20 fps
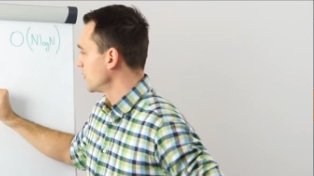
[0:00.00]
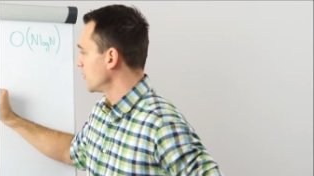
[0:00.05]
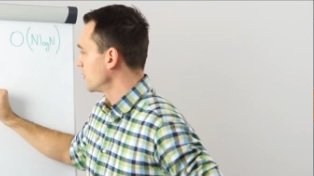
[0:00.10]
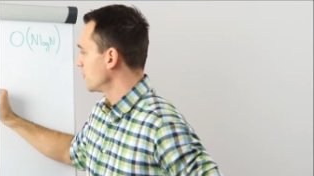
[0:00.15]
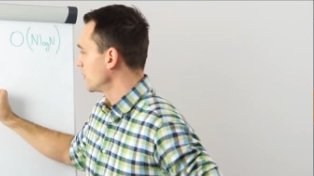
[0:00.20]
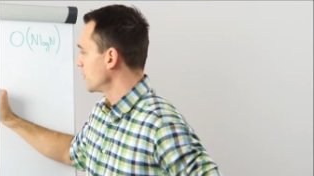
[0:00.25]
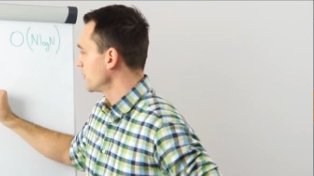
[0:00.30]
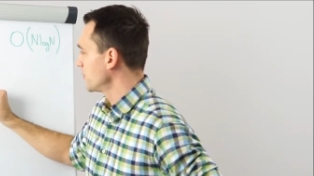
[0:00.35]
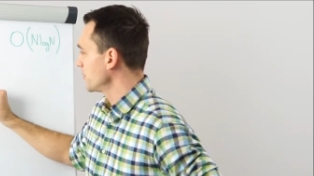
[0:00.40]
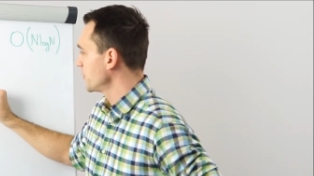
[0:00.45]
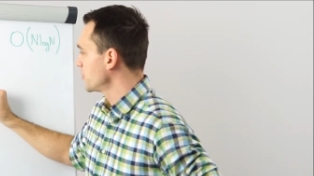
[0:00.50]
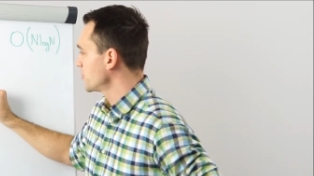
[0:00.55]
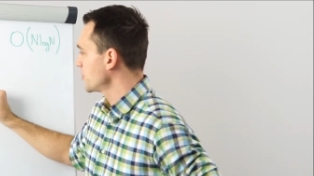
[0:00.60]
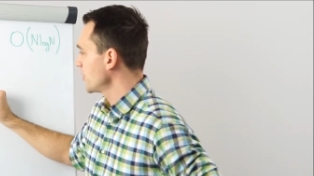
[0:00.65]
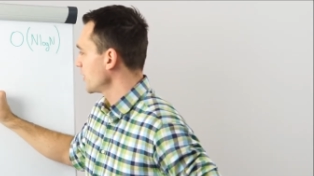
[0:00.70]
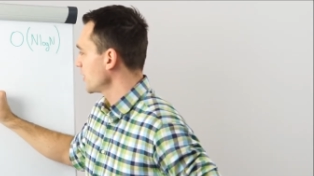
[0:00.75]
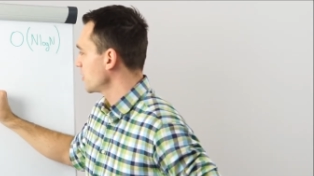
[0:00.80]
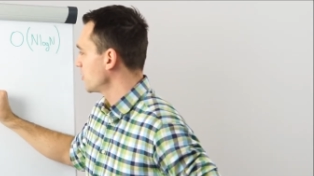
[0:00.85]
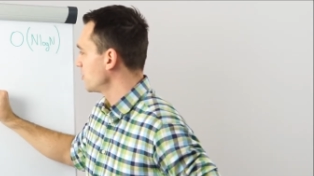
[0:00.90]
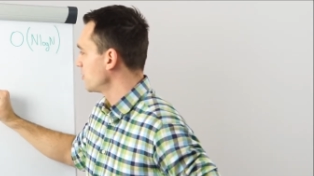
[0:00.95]
where we
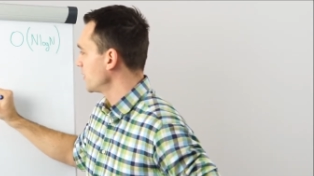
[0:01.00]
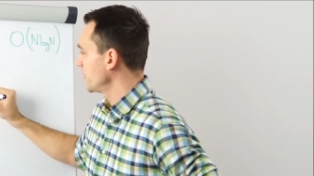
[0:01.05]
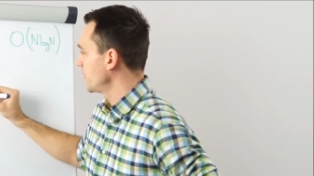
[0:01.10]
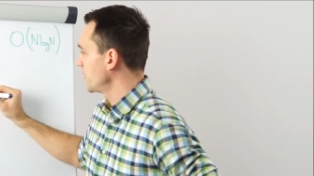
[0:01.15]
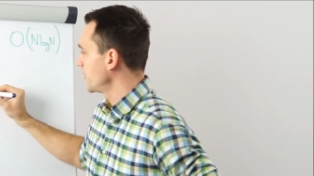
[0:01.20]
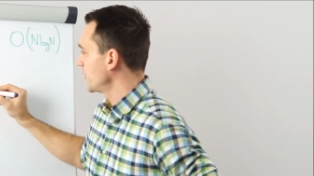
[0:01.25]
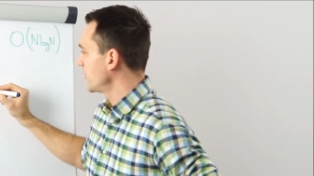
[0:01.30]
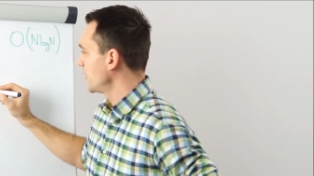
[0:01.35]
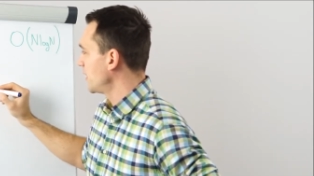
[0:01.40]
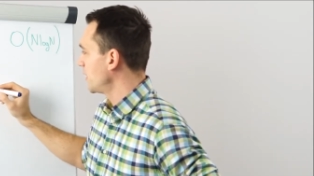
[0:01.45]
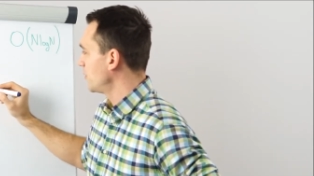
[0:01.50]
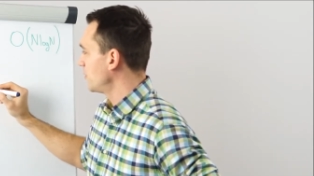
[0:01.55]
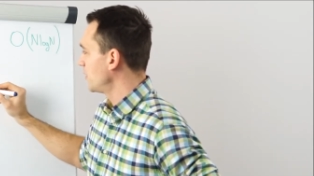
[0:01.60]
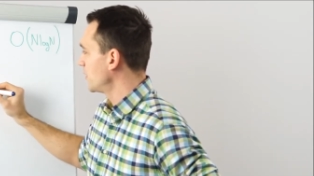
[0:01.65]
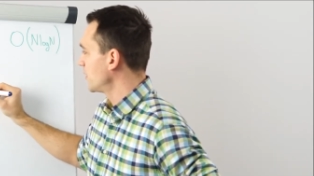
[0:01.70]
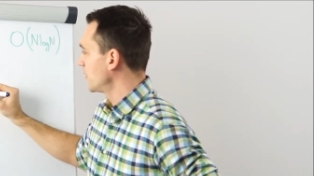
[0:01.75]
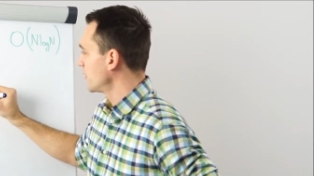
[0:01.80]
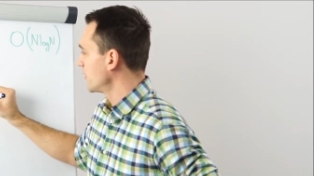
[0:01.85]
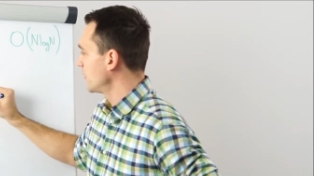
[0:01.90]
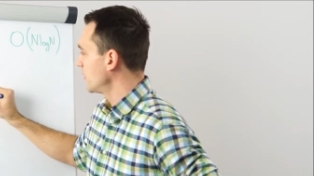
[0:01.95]
check whether
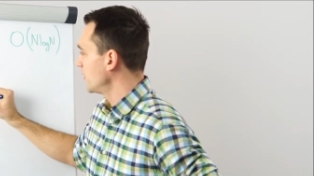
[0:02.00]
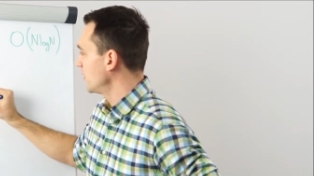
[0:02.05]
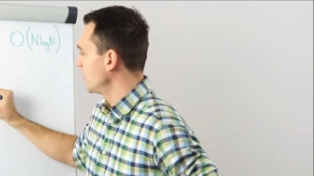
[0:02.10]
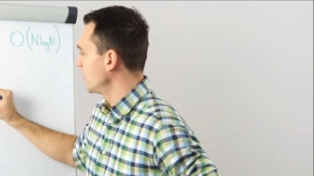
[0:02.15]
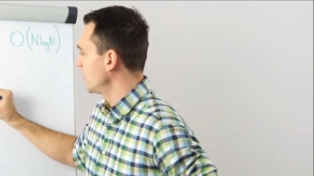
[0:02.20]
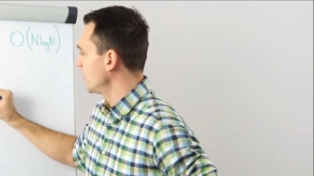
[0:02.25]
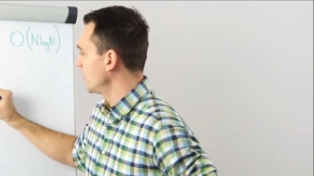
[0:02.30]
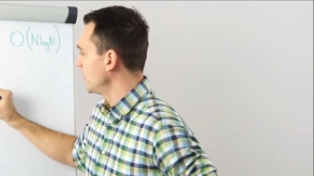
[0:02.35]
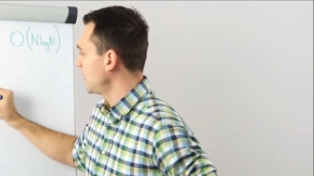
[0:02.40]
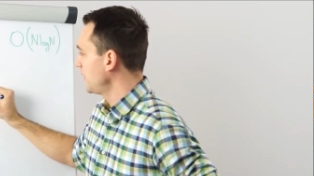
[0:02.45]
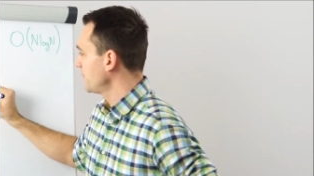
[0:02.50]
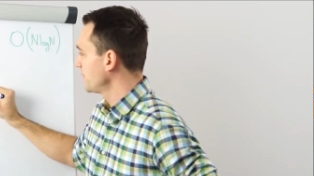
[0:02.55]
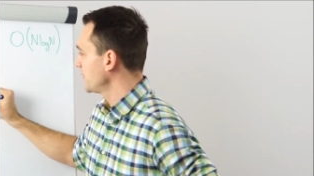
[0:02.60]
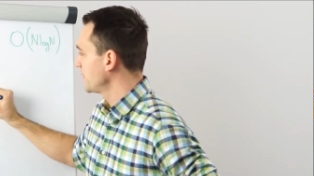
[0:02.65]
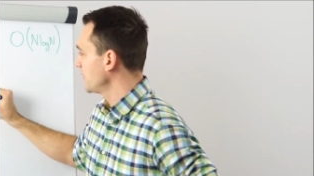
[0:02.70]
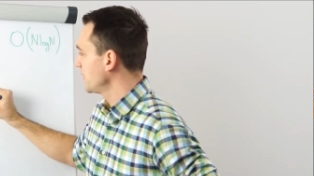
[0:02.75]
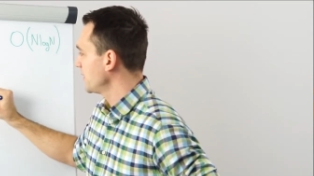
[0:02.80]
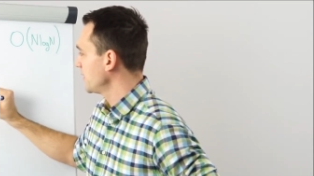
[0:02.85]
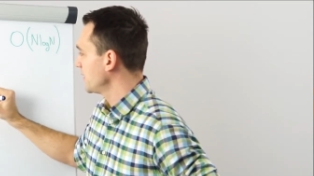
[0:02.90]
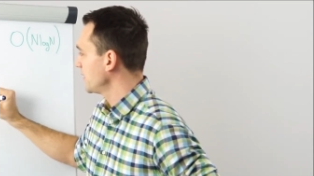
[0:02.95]
our
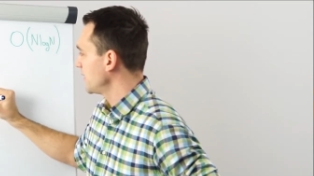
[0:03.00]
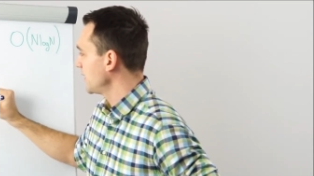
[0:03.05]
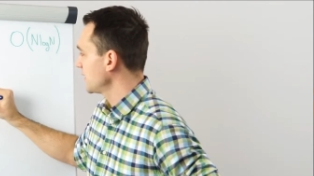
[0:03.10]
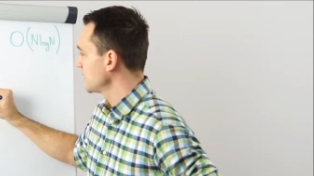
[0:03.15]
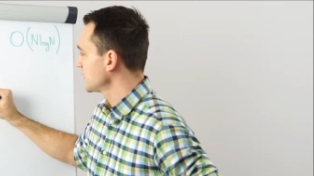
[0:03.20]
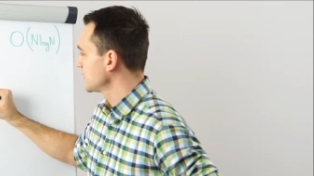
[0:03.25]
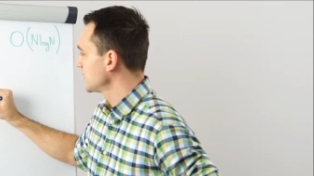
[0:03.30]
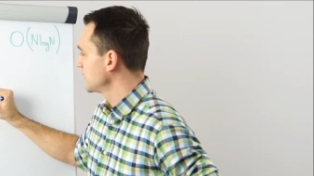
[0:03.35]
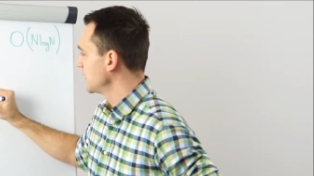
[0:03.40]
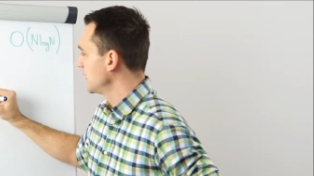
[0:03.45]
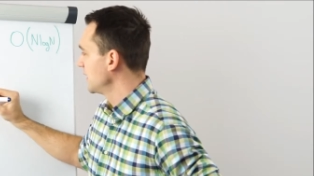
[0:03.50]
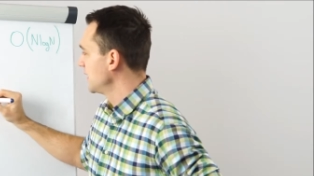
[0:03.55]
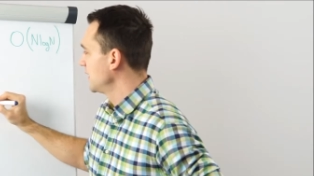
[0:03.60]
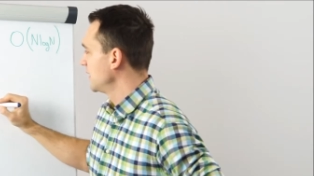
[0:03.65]
left index